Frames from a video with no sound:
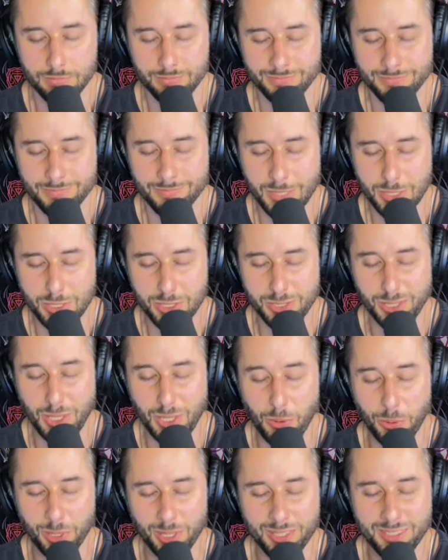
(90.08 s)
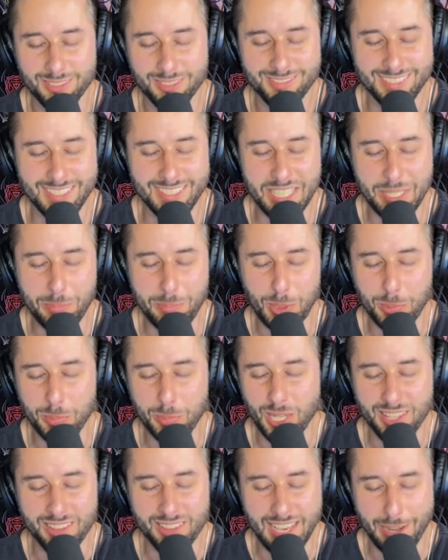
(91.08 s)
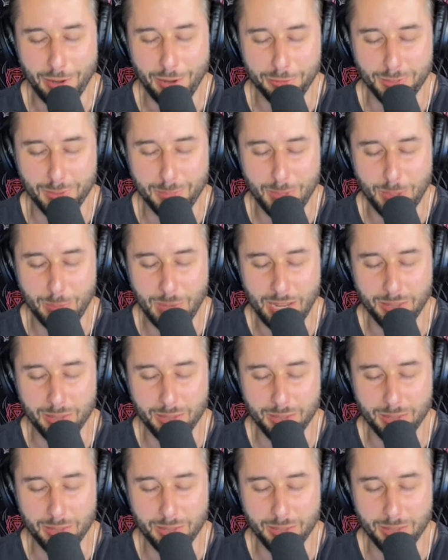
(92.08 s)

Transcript: Slower, deeper breath out from your mouth.